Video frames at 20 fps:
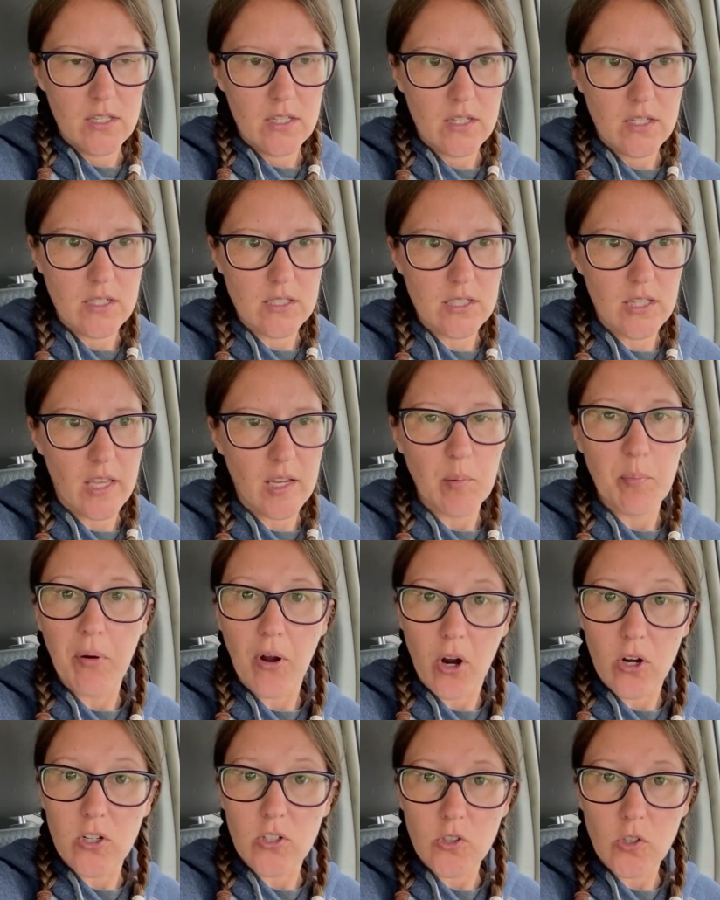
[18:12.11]
Is like
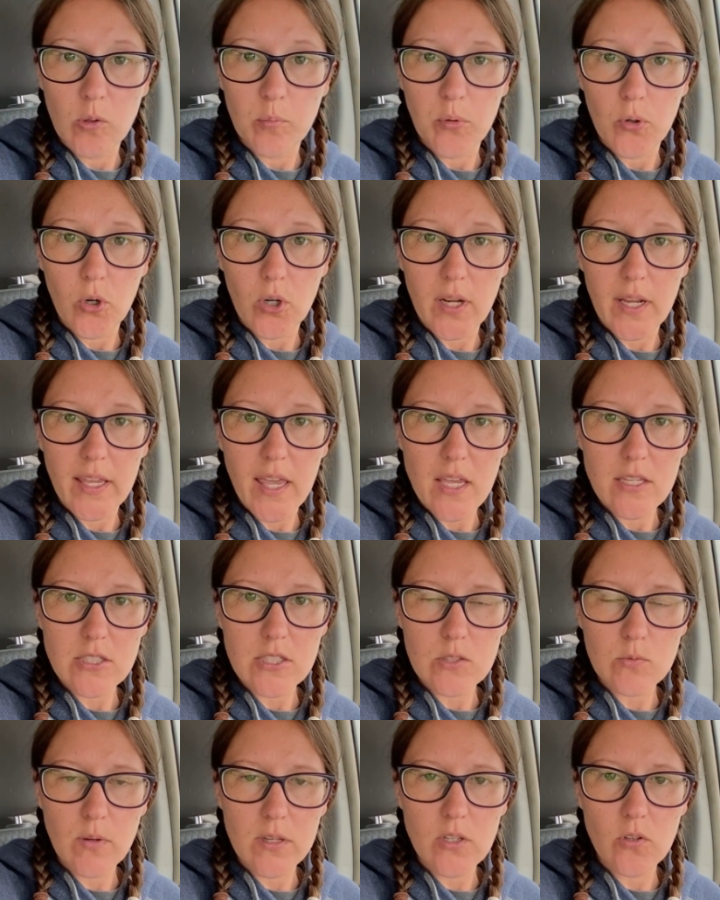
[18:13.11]
particle board, I guess
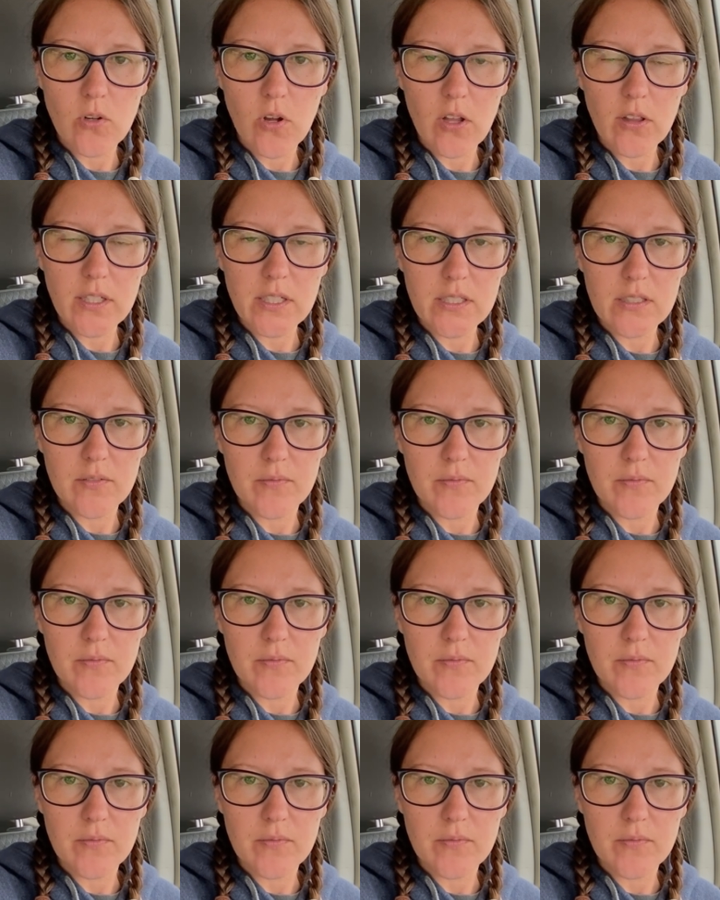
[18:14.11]
is what you call it.